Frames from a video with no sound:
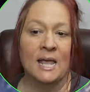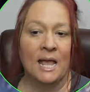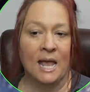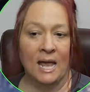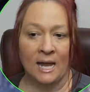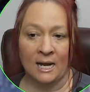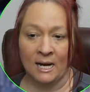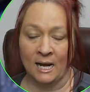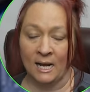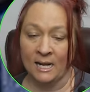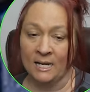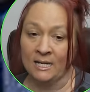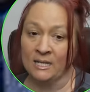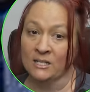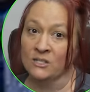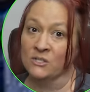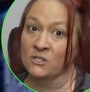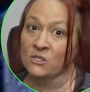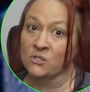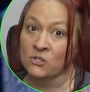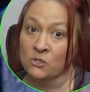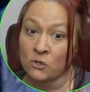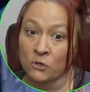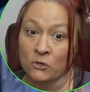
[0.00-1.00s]
And I can
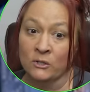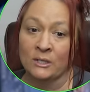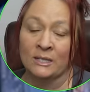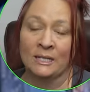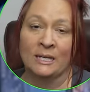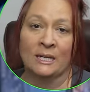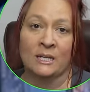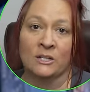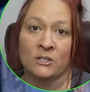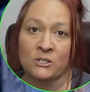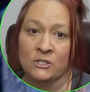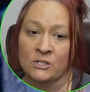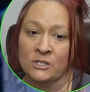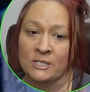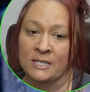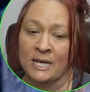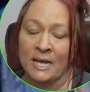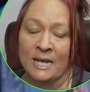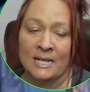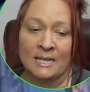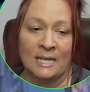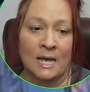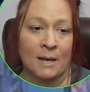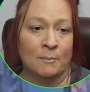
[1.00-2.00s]
certainly
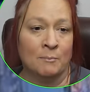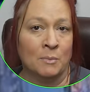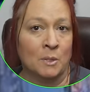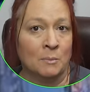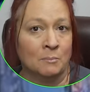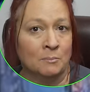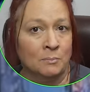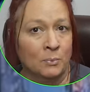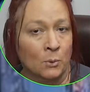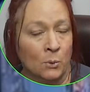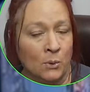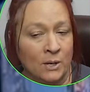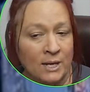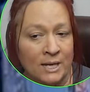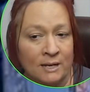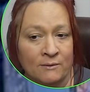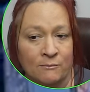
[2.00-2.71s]
understand that, but boy,